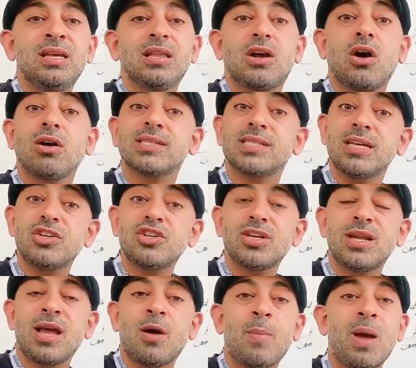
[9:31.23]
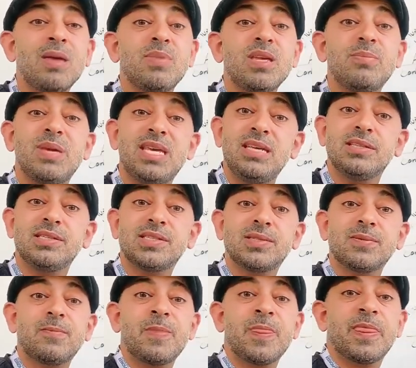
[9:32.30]
The causation now might be
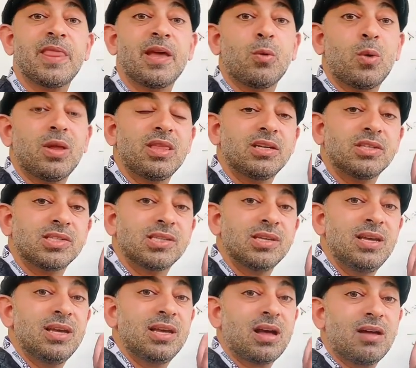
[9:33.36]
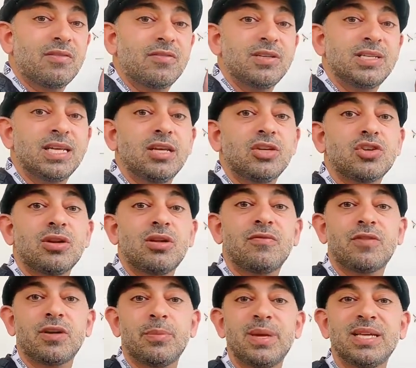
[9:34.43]
peace, that when there's confrontation and
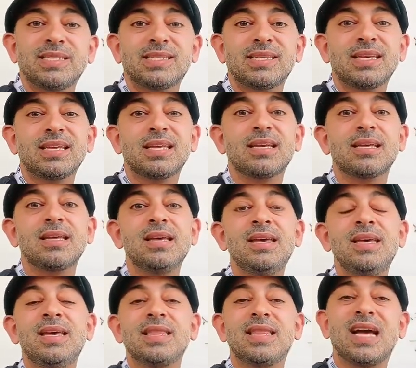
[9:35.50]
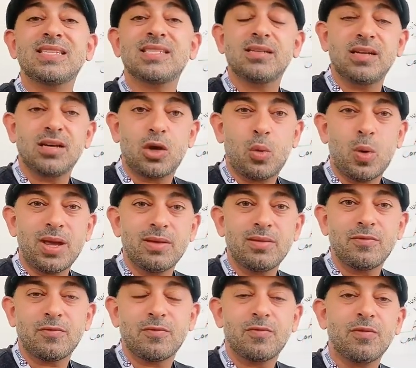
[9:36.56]
fear-based thinking, that's going to equate
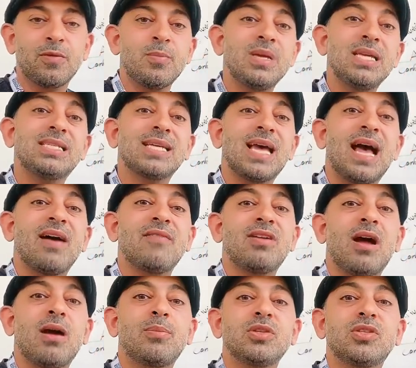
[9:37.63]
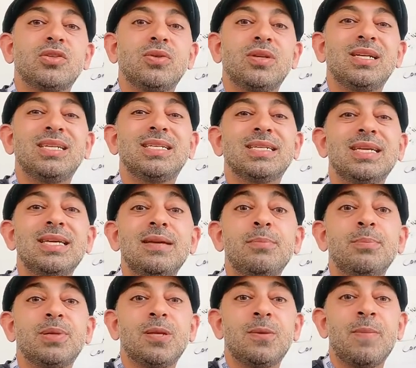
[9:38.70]
for me to have an opportunity to
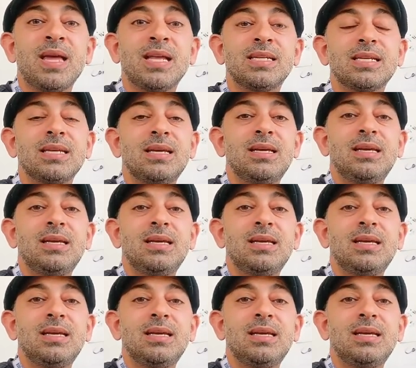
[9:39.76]
implement